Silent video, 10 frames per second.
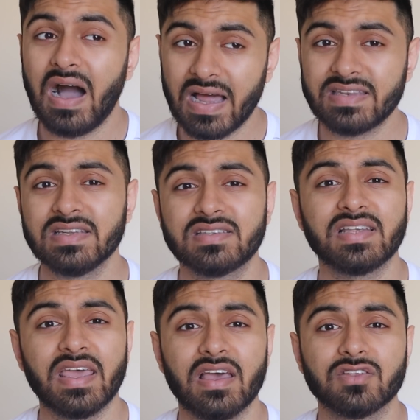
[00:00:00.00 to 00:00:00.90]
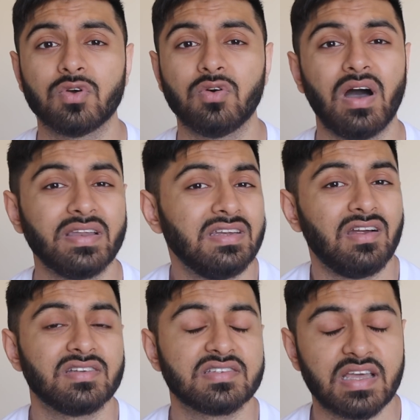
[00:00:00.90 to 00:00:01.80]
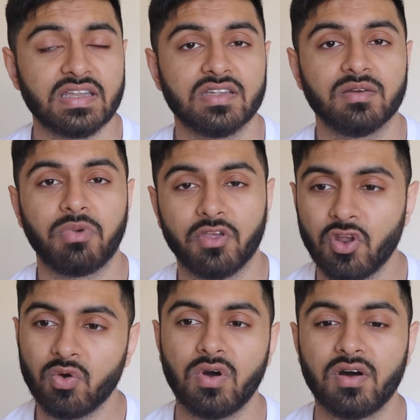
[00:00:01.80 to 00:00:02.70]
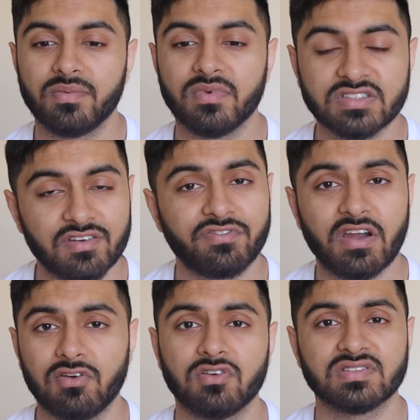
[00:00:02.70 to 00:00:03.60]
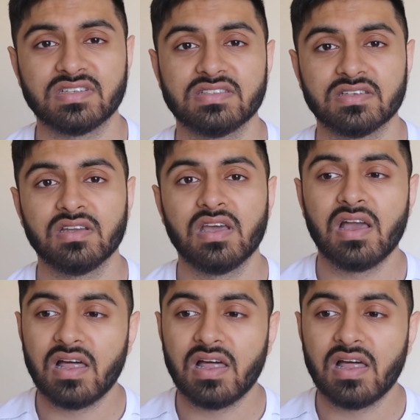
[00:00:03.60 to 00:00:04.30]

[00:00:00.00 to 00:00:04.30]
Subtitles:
I did say it as well. I didn't understand it. But you know what? It's a very long season.